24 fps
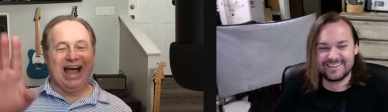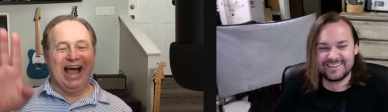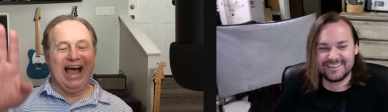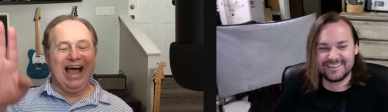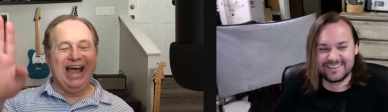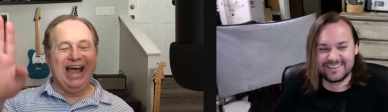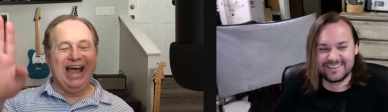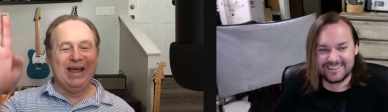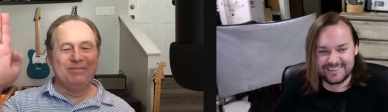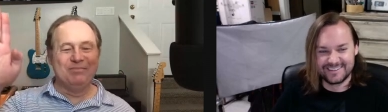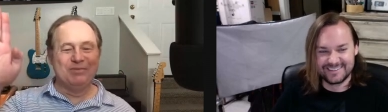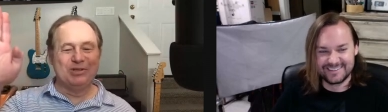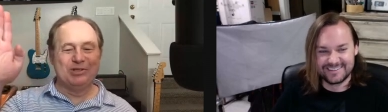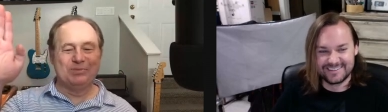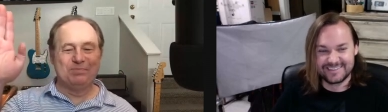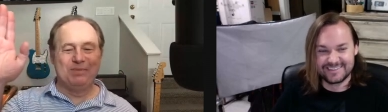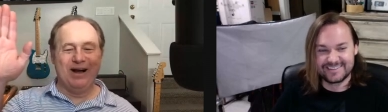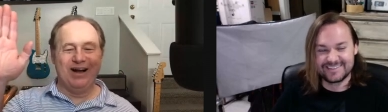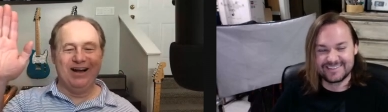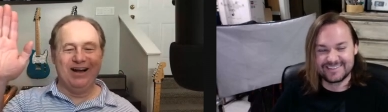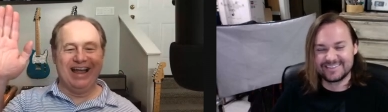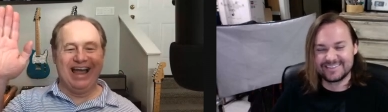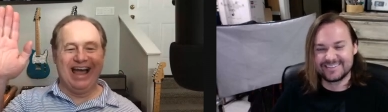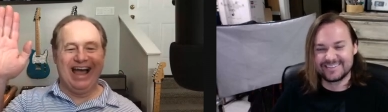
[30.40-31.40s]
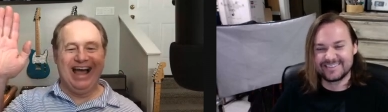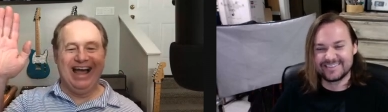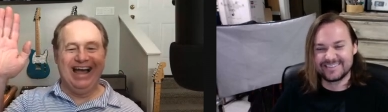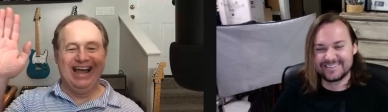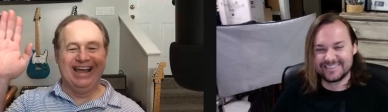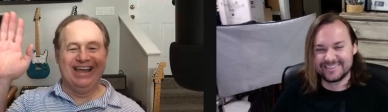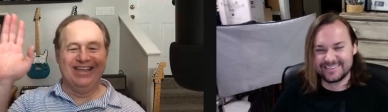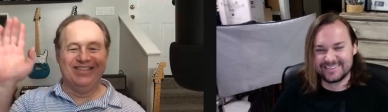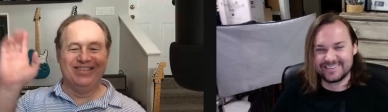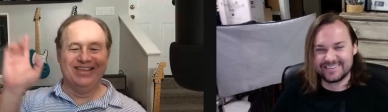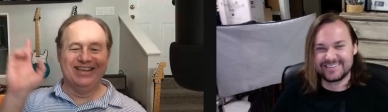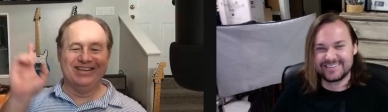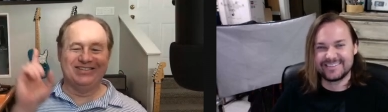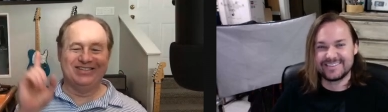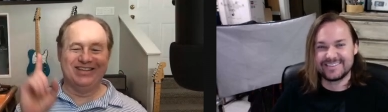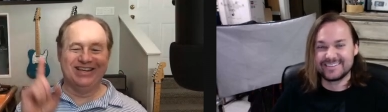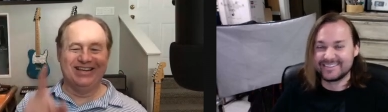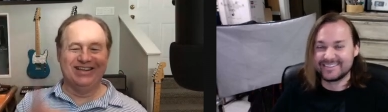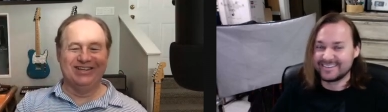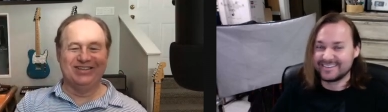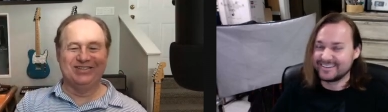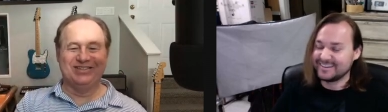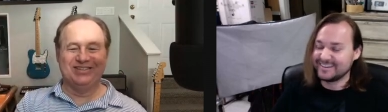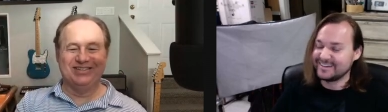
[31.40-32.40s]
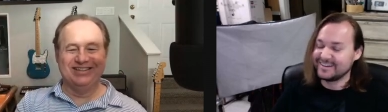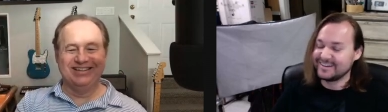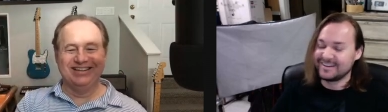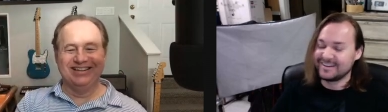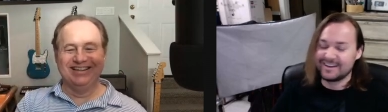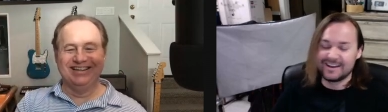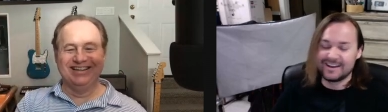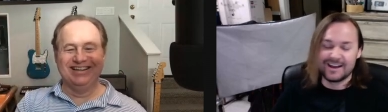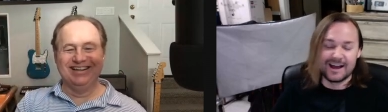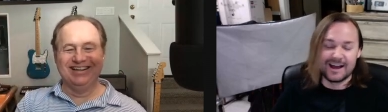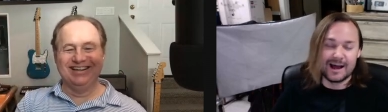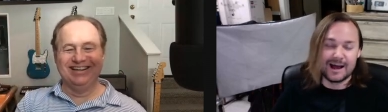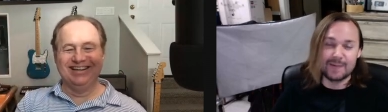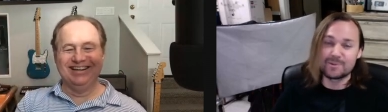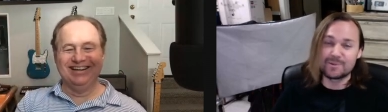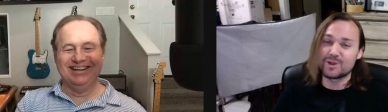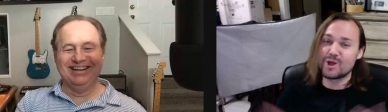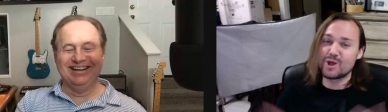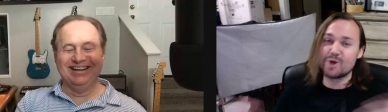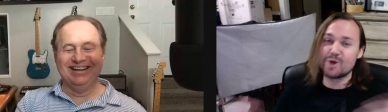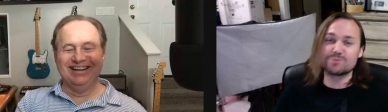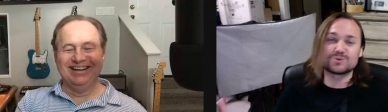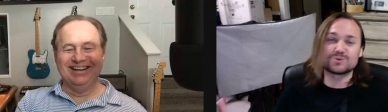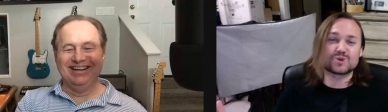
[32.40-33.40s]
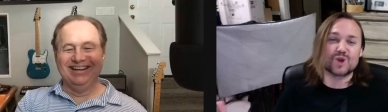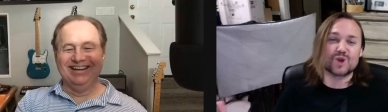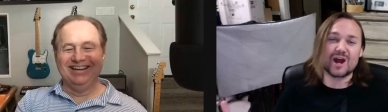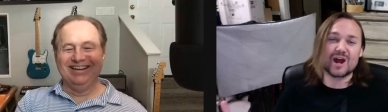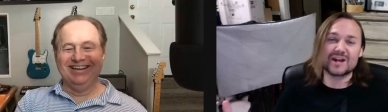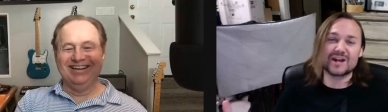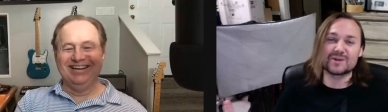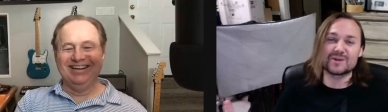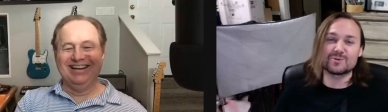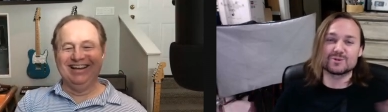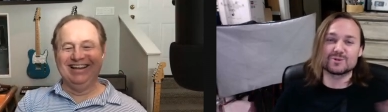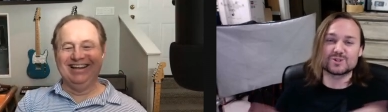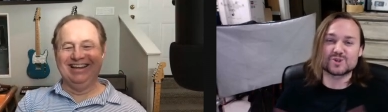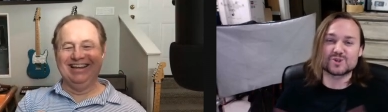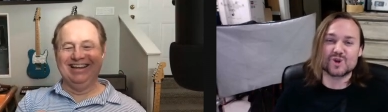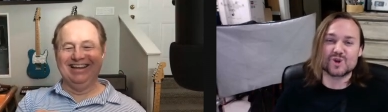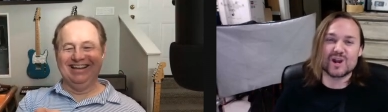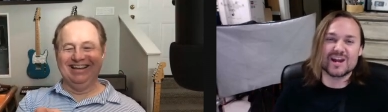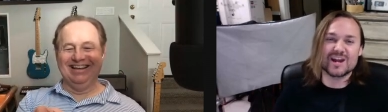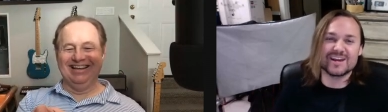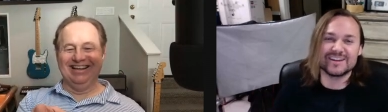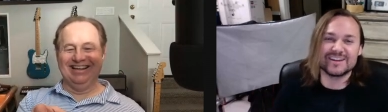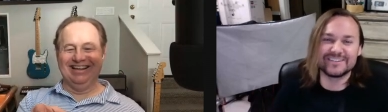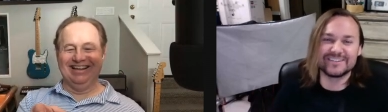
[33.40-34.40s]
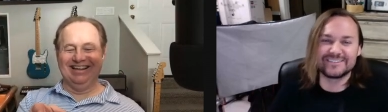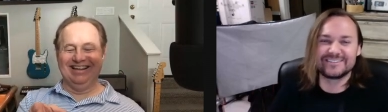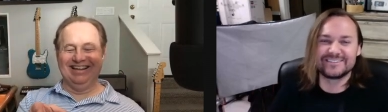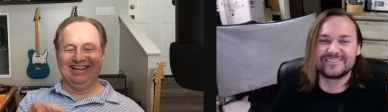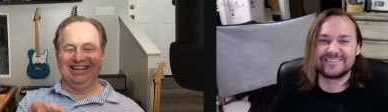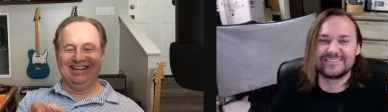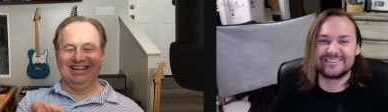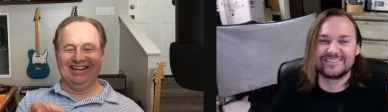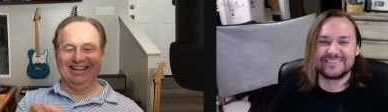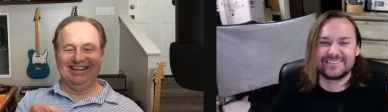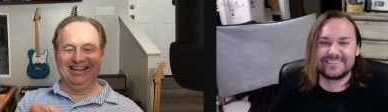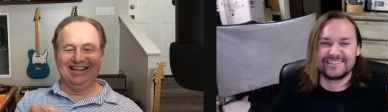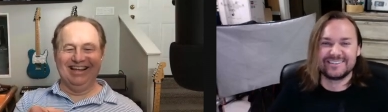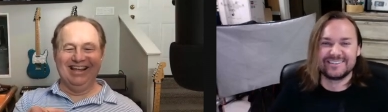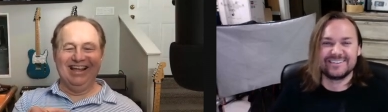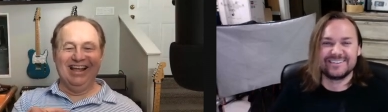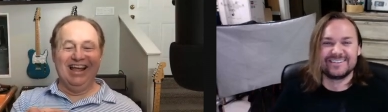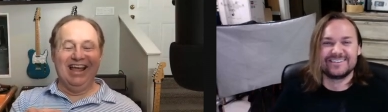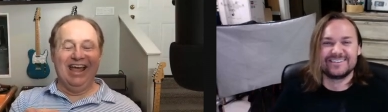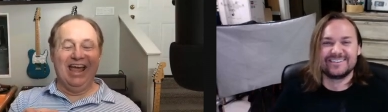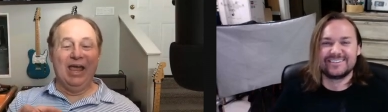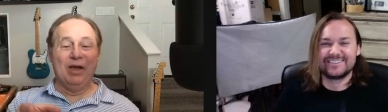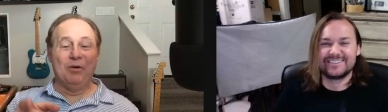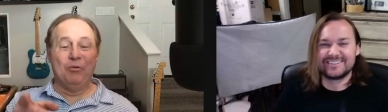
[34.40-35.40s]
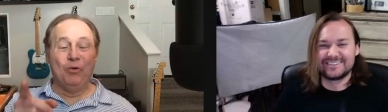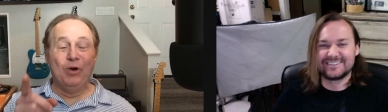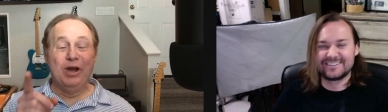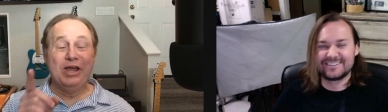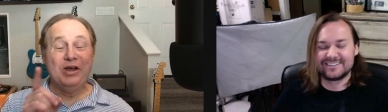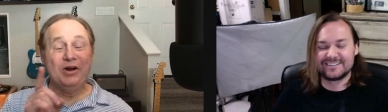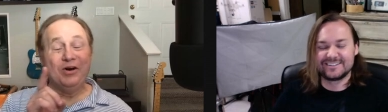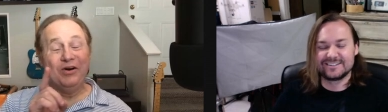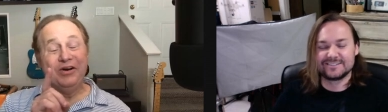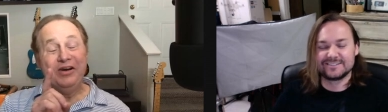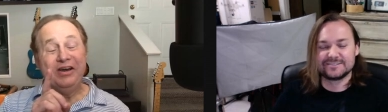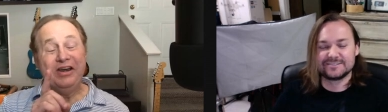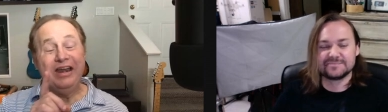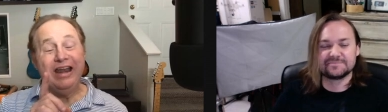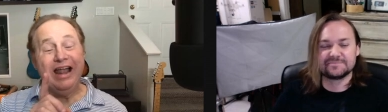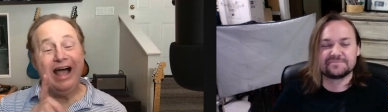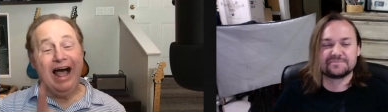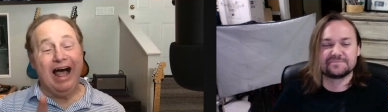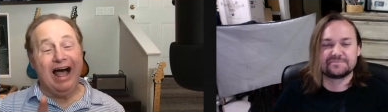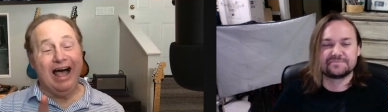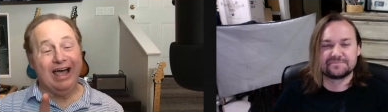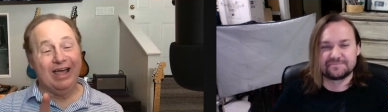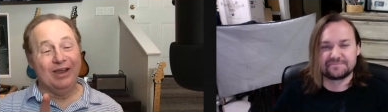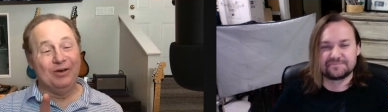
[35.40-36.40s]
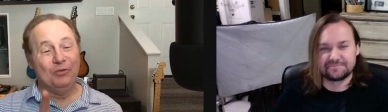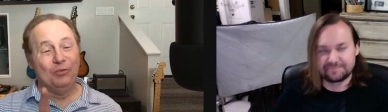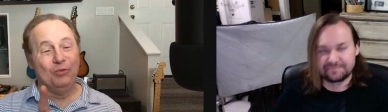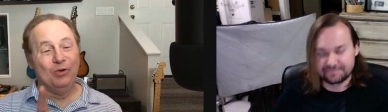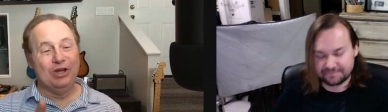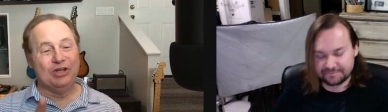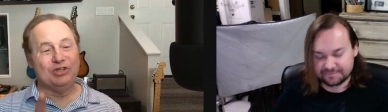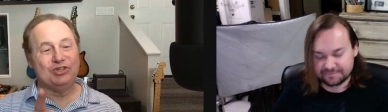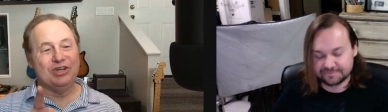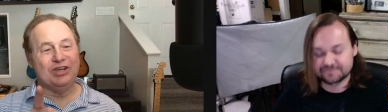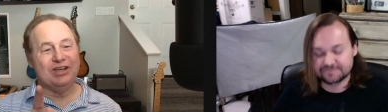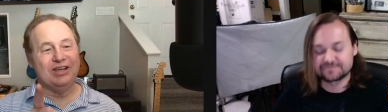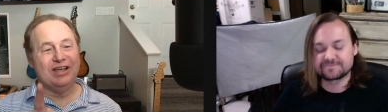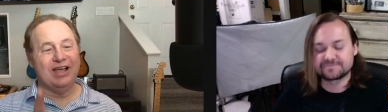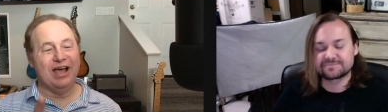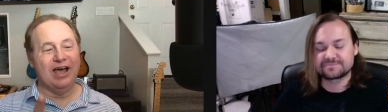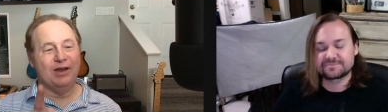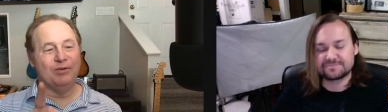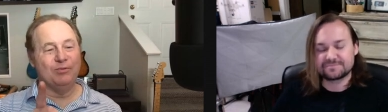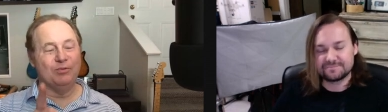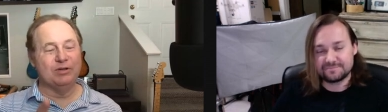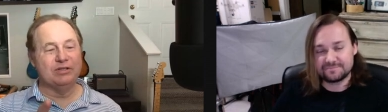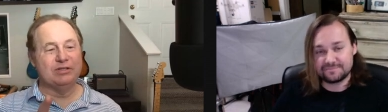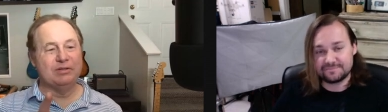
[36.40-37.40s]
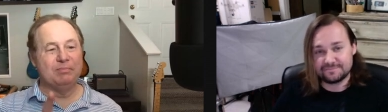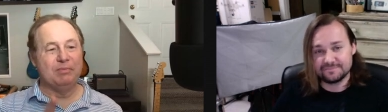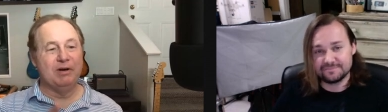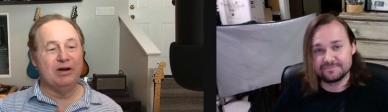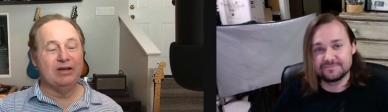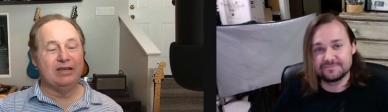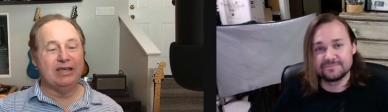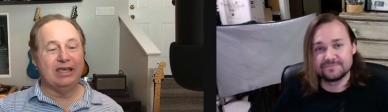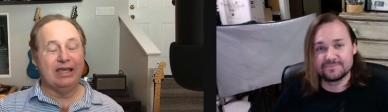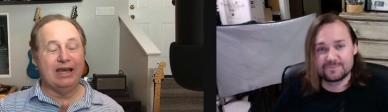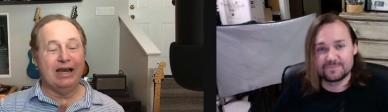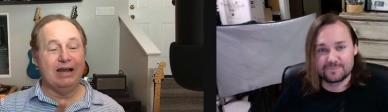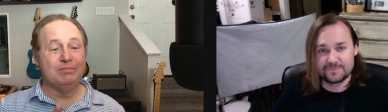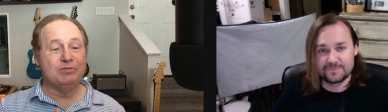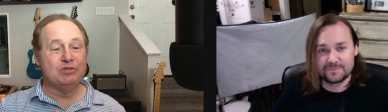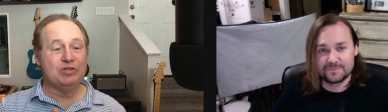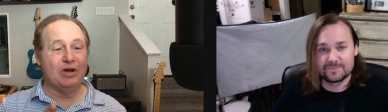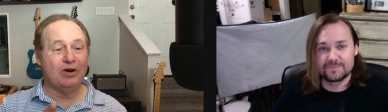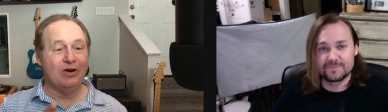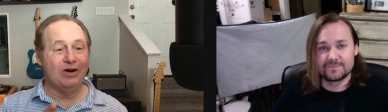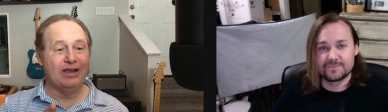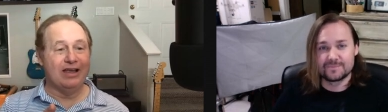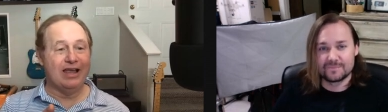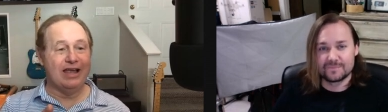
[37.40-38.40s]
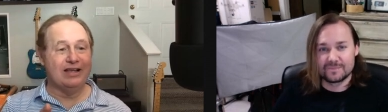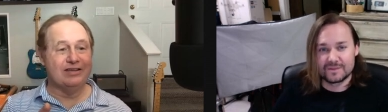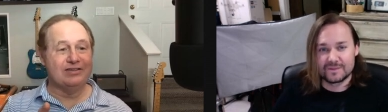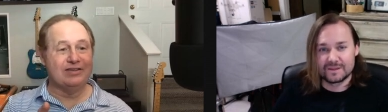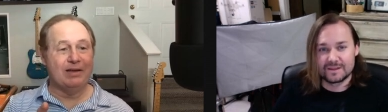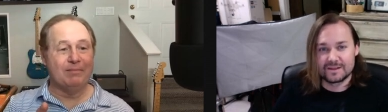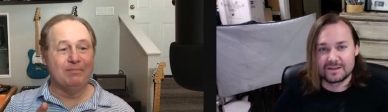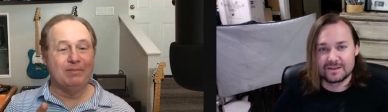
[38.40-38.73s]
Speaker 1: I am the Spa Guy, and this is...
Speaker 2: I'm Globetrotting with
Speaker 1: Trey. And we are not wishing Cotton was a monkey. And I'm sorry, guys. I